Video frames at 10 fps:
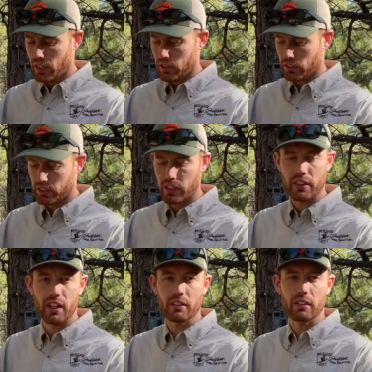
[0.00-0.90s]
You'll see
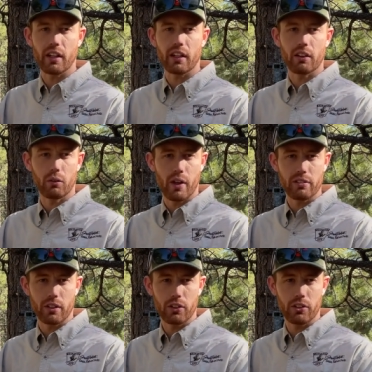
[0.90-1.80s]
things like the
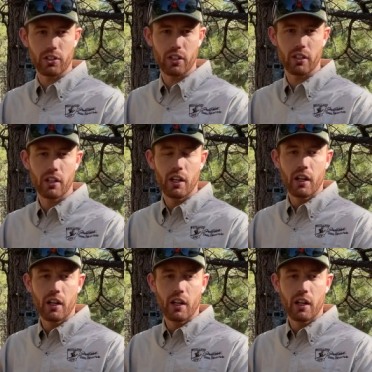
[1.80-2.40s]
resolution.